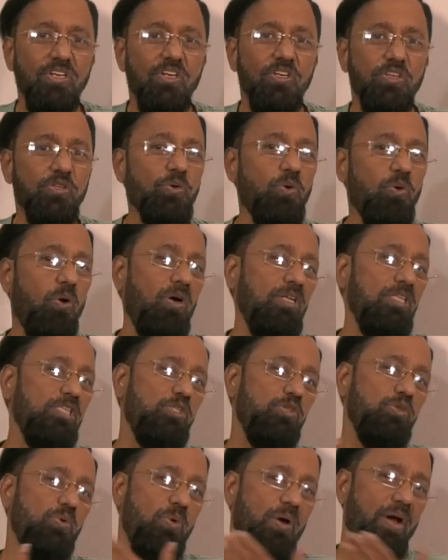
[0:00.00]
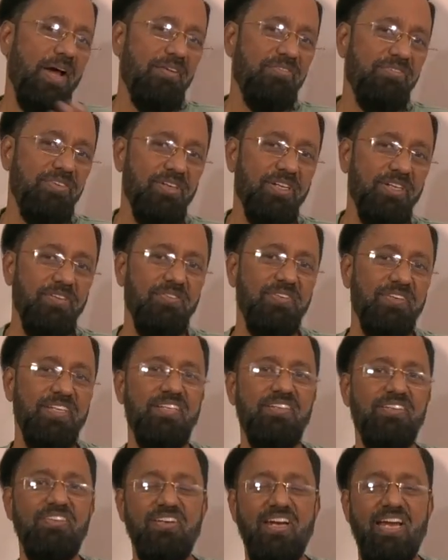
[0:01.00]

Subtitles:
you also have Ranveer